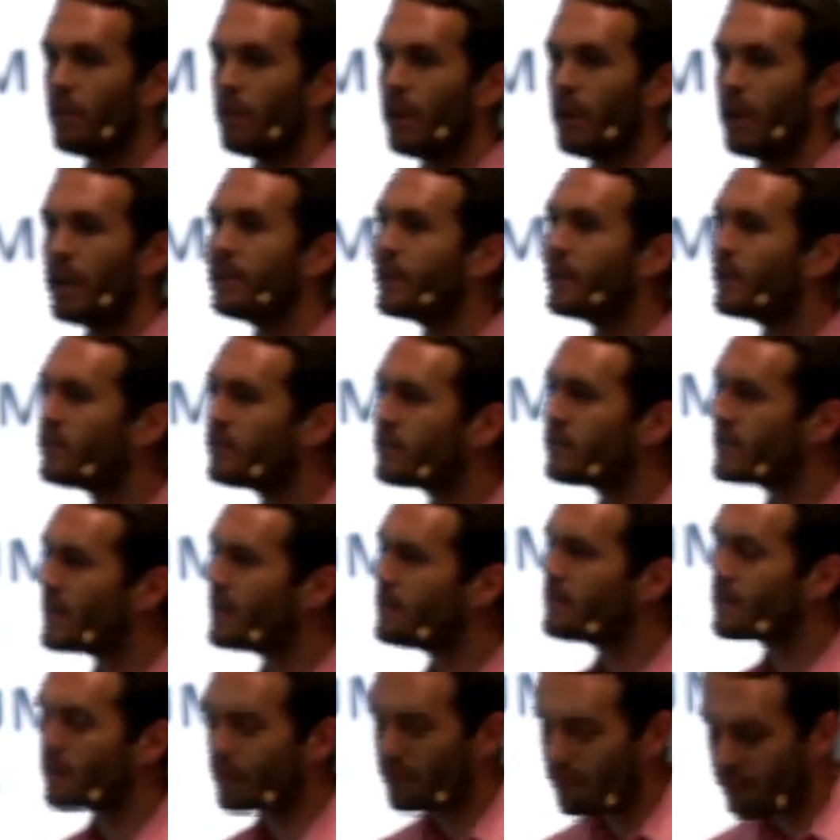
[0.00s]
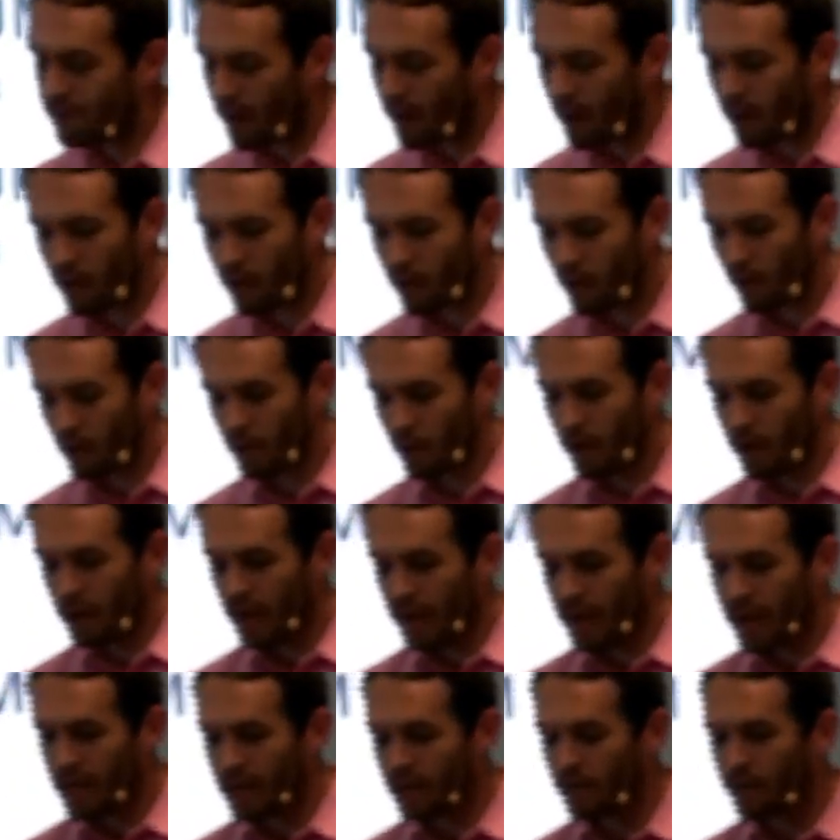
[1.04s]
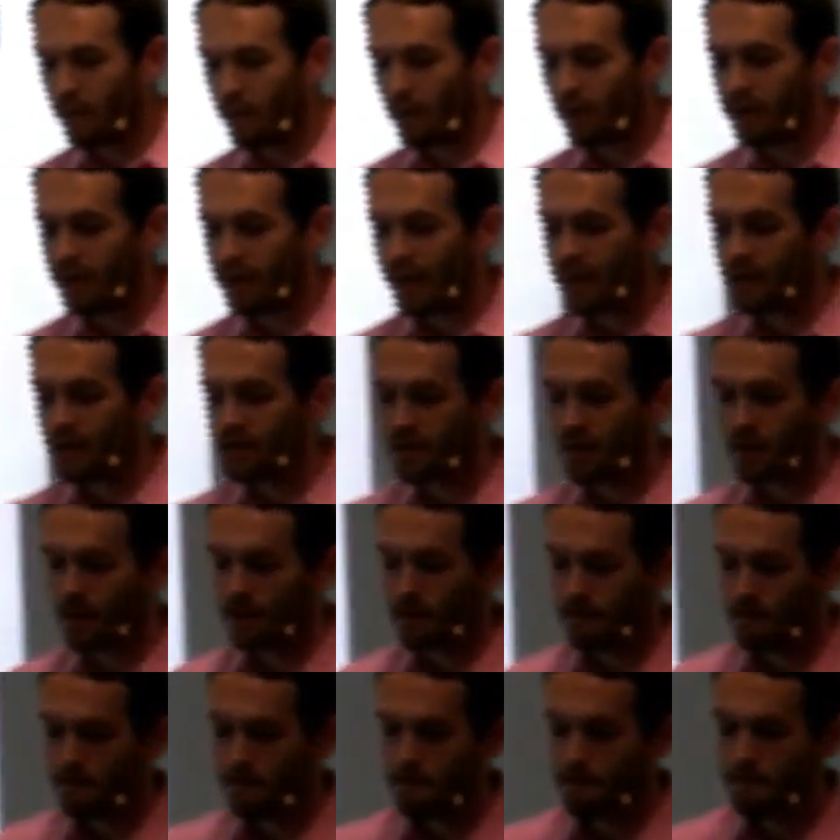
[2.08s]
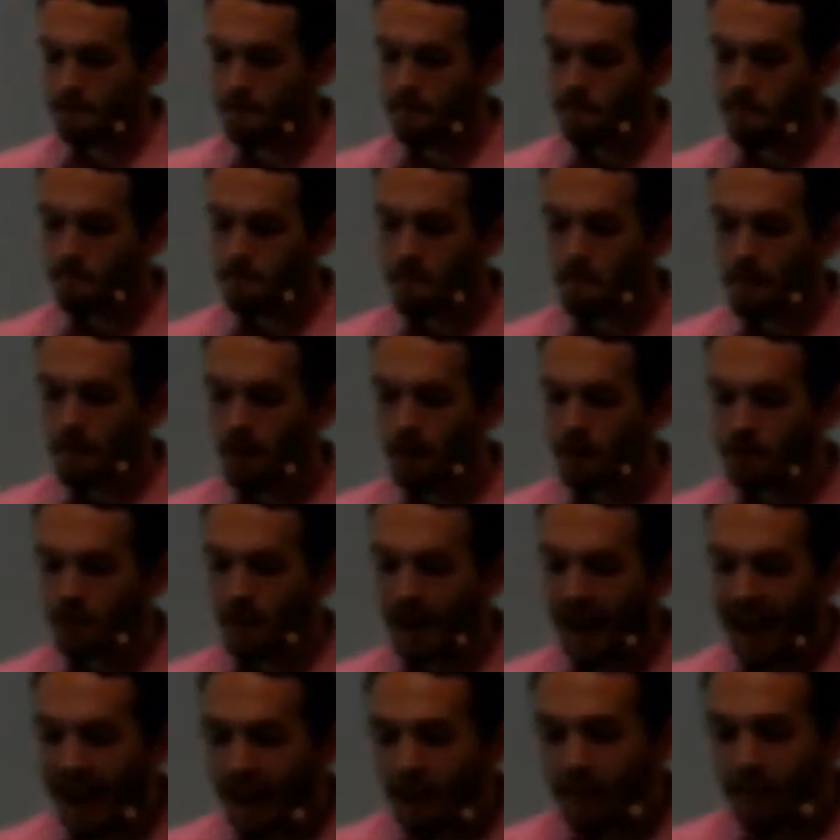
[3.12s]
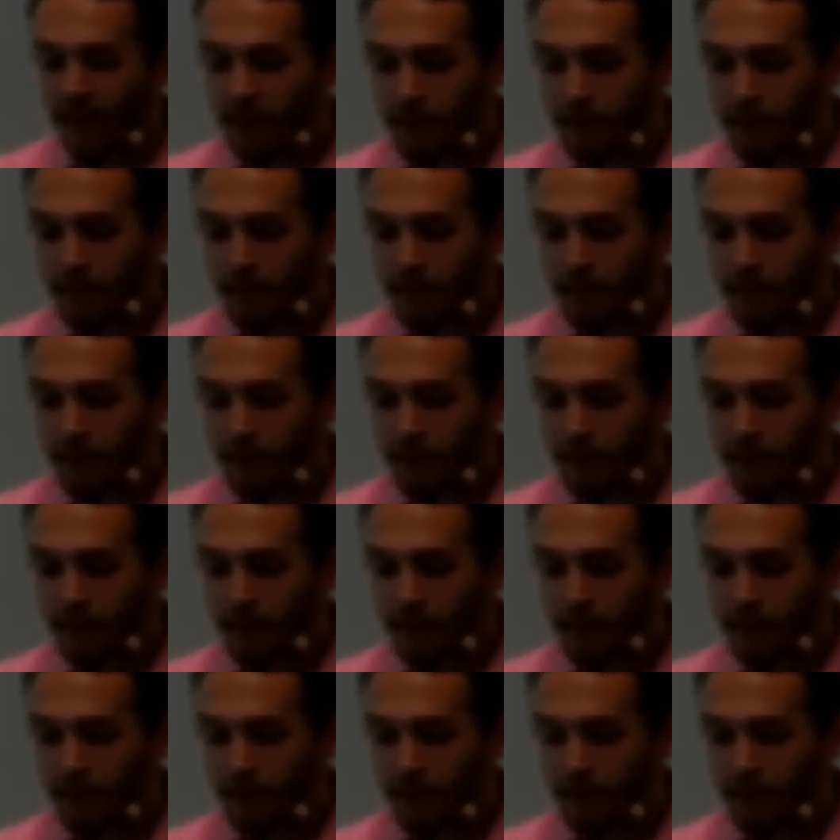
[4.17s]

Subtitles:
It doesn't seem to follow in its very nature. So how then